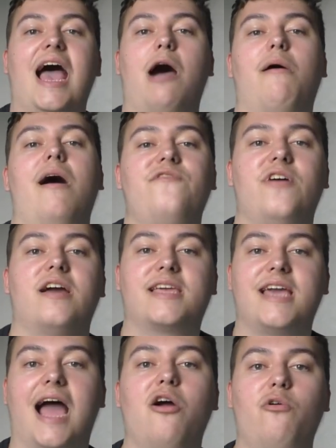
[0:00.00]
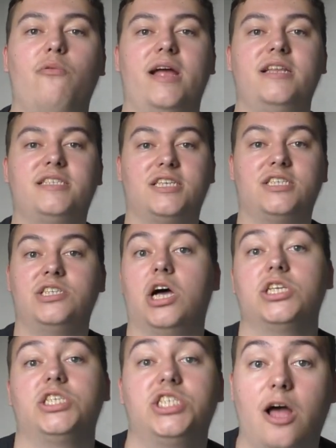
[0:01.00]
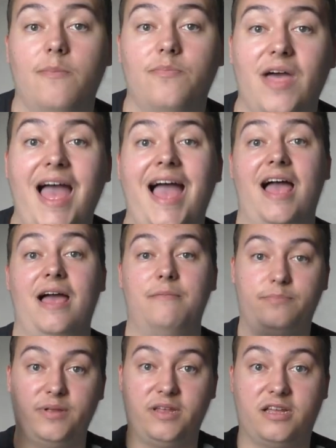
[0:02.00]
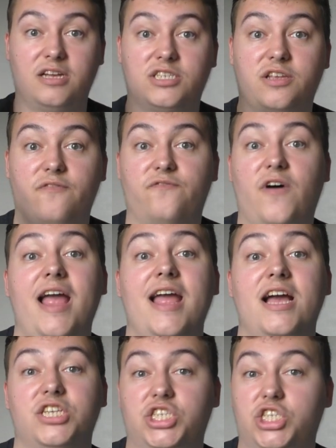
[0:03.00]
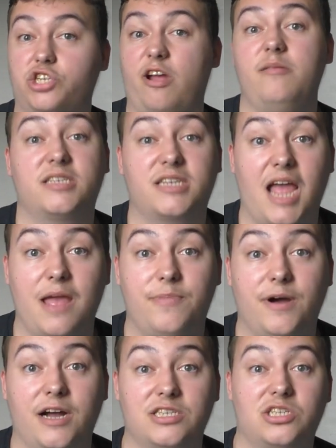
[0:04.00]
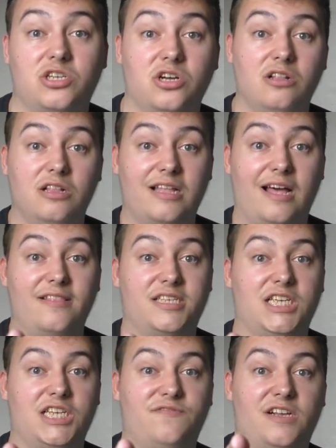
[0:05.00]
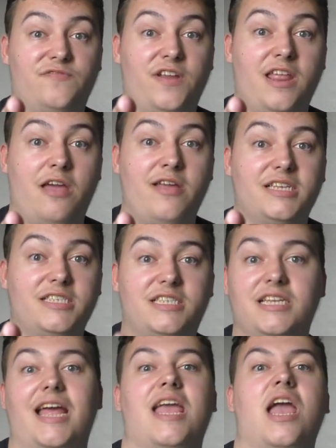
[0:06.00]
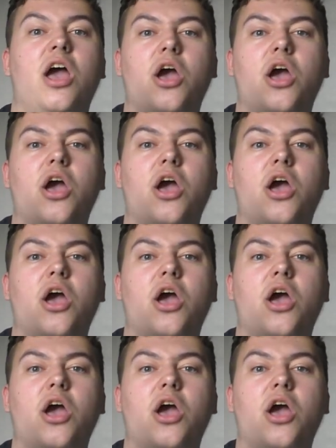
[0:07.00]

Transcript: However, Carowinds has not stopped there because via a Screamscape article, like the Six Flags video yesterday,